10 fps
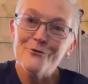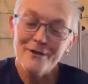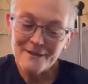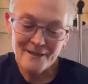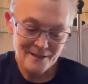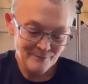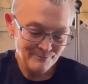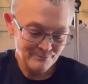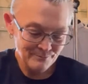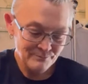right there.
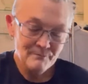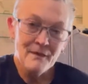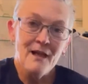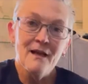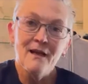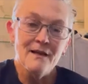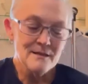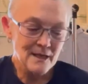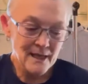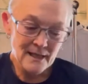
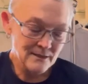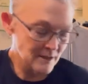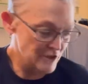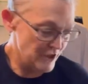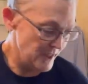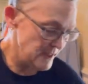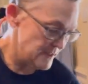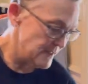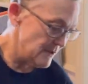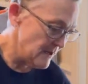And the jeans,
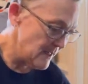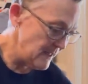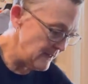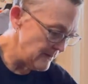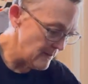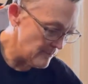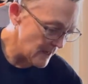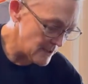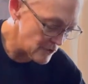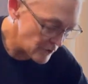they're not anything major.